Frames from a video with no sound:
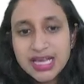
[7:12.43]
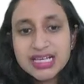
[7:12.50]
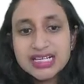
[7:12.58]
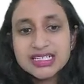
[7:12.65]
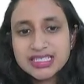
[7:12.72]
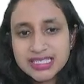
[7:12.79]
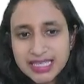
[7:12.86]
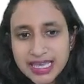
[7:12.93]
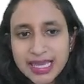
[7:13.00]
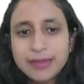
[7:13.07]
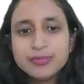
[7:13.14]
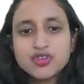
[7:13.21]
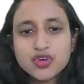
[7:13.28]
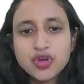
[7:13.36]

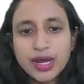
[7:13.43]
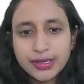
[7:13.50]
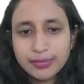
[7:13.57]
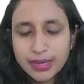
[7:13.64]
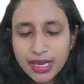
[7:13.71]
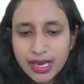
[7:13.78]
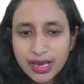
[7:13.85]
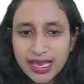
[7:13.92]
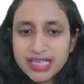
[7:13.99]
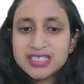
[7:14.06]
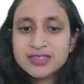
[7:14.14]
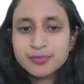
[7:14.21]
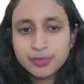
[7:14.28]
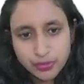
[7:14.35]
same tribe
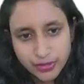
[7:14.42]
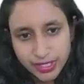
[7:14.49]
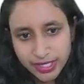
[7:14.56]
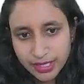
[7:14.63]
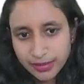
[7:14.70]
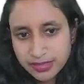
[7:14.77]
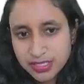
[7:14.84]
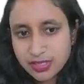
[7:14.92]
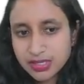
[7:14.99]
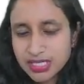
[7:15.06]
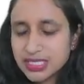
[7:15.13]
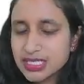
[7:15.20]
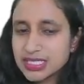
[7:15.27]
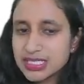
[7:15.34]
as Protea. So
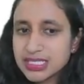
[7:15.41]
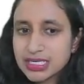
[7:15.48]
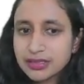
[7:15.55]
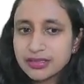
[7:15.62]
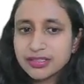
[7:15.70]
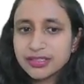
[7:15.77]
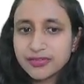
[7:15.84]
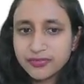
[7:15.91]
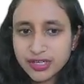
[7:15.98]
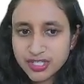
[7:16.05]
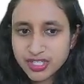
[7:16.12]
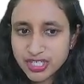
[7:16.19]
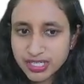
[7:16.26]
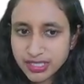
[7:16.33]
this is the
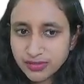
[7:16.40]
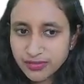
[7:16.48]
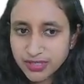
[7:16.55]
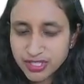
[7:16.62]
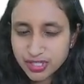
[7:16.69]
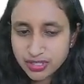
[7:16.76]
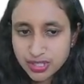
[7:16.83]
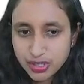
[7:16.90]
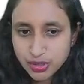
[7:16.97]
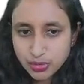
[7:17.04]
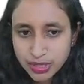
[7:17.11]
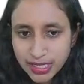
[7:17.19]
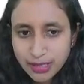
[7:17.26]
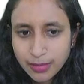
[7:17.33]
differentiating feature. So
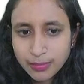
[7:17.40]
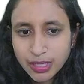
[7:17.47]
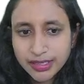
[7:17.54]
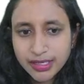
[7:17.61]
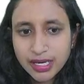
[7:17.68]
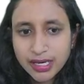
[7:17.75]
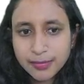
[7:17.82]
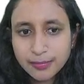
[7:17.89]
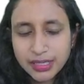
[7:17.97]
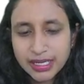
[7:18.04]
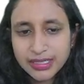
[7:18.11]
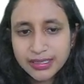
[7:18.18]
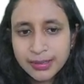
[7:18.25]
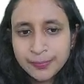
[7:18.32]
you take a blood agar
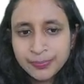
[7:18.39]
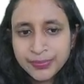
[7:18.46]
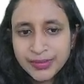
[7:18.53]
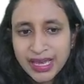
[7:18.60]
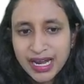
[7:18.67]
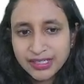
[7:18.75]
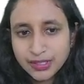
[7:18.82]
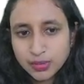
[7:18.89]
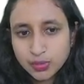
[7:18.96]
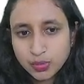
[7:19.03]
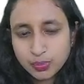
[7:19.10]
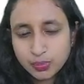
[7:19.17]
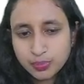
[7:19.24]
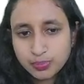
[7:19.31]
plate and
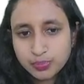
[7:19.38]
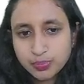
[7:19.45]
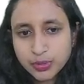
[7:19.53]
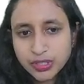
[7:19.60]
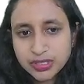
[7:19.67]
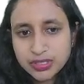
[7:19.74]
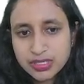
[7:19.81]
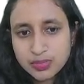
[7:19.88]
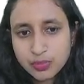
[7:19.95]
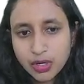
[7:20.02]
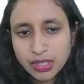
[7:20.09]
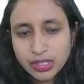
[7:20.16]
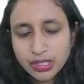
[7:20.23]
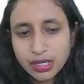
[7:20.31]
you put a
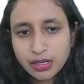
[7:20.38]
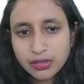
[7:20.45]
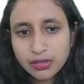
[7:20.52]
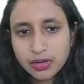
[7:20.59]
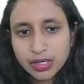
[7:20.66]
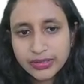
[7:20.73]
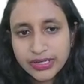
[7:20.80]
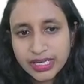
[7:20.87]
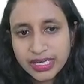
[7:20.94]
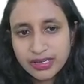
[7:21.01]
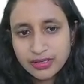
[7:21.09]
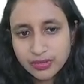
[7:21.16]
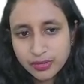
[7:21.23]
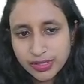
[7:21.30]
small
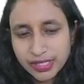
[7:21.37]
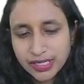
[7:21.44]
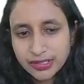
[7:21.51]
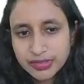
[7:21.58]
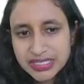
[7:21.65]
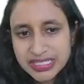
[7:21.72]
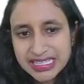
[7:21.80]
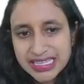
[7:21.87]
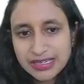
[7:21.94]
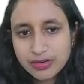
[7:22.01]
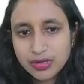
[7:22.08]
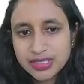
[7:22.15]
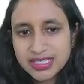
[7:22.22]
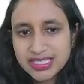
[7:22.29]
colony. You tend to see
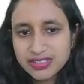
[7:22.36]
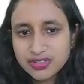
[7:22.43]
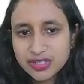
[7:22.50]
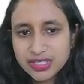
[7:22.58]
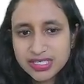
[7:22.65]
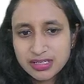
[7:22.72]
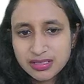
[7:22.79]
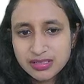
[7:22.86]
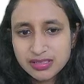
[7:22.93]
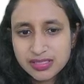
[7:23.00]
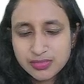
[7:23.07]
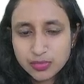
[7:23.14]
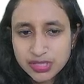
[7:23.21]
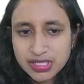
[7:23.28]
concentric
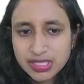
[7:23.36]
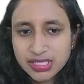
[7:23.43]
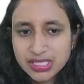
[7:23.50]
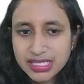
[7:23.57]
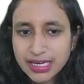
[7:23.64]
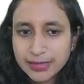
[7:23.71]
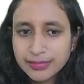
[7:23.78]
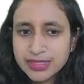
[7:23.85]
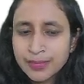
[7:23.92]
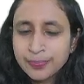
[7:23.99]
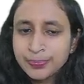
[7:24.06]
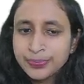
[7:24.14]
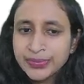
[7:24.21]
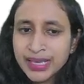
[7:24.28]
circles most of the
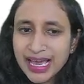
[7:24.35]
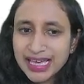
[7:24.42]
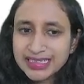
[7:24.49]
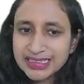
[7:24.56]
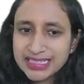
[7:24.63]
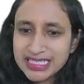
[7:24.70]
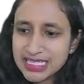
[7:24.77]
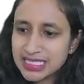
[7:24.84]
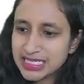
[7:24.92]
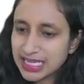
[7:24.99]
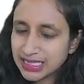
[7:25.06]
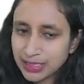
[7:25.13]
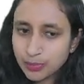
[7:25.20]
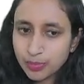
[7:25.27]
times, and this is
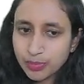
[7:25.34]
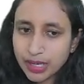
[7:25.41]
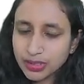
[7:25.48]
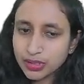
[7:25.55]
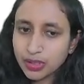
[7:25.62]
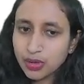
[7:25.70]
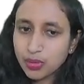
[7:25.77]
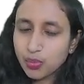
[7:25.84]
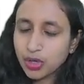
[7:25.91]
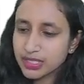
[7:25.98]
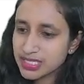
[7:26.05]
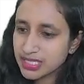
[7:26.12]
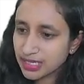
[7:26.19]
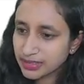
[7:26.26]
nothing but
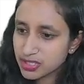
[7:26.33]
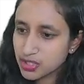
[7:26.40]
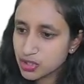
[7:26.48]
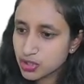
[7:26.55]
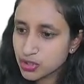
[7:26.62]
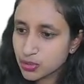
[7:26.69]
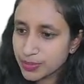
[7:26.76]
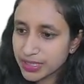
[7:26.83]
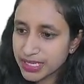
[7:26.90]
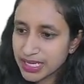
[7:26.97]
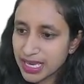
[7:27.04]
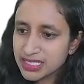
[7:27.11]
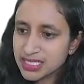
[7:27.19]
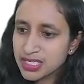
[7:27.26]
what is understood to
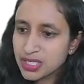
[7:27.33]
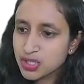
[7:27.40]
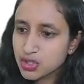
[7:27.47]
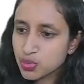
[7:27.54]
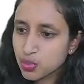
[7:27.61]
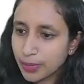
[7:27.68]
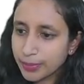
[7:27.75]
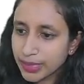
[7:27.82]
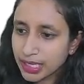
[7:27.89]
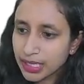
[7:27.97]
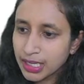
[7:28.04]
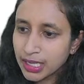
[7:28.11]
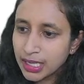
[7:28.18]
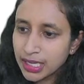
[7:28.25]
be as
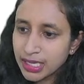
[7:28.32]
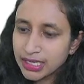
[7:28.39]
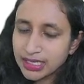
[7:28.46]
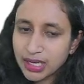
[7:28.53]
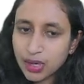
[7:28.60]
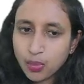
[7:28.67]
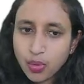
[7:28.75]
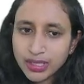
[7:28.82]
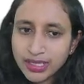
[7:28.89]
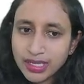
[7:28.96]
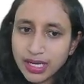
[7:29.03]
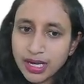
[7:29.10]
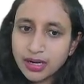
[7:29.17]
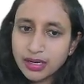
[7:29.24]
swarming. Now what
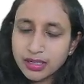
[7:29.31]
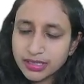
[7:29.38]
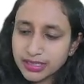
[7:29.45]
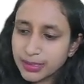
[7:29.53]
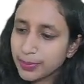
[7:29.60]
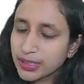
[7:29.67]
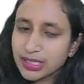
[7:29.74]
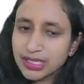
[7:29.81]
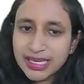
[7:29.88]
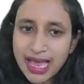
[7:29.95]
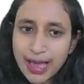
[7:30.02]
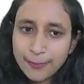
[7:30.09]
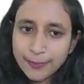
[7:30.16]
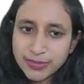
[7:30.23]
typically
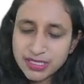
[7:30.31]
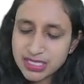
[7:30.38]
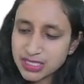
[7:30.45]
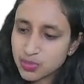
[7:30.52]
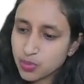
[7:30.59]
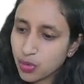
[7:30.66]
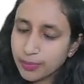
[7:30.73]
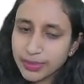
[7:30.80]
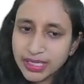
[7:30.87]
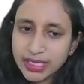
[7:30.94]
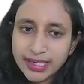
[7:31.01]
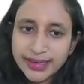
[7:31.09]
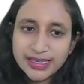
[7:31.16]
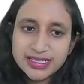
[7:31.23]
happens in
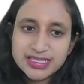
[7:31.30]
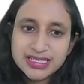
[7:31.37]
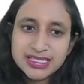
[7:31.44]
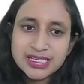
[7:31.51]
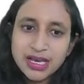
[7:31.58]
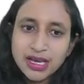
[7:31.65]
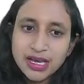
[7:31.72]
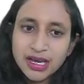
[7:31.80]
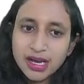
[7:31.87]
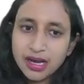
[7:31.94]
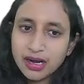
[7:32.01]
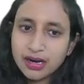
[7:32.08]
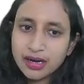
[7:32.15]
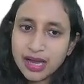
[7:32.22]
swarming is
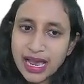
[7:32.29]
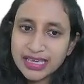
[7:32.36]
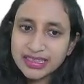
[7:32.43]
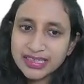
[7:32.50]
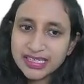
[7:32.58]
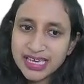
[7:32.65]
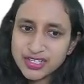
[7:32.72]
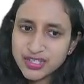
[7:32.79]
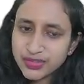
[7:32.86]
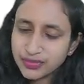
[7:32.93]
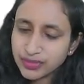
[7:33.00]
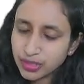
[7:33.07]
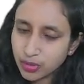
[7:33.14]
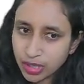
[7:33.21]
in the edge
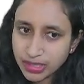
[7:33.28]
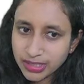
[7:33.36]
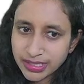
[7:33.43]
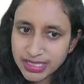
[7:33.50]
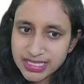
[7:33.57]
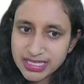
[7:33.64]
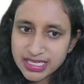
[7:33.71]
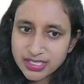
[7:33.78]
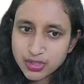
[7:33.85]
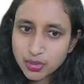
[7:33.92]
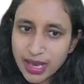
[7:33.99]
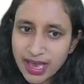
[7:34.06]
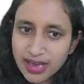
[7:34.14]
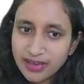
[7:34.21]
of the colonies that
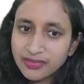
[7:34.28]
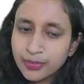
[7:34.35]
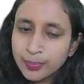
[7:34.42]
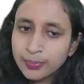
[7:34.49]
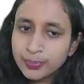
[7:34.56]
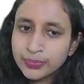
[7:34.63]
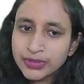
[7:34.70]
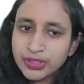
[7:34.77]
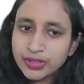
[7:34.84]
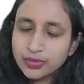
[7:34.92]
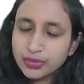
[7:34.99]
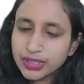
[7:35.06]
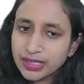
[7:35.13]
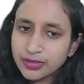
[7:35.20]
you have,
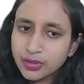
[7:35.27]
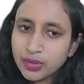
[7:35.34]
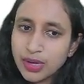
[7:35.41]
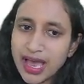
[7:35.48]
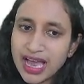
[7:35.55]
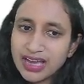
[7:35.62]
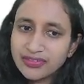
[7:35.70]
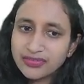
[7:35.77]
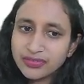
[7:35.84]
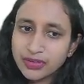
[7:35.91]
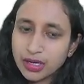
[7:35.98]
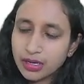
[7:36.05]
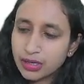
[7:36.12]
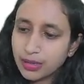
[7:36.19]
you tend to have
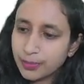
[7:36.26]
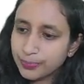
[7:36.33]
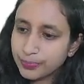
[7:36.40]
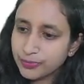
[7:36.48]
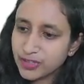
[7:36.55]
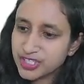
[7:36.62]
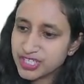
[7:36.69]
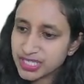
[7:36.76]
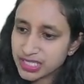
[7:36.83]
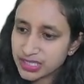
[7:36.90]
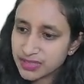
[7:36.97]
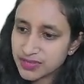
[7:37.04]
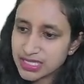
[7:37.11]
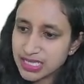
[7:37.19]

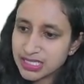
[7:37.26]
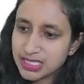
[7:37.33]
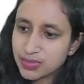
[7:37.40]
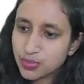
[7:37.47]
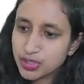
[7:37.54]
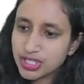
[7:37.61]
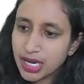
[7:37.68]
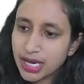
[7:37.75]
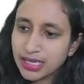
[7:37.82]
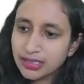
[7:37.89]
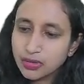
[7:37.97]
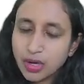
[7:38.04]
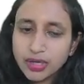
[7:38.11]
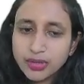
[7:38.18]
vegetative cells which
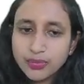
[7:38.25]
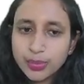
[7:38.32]
are not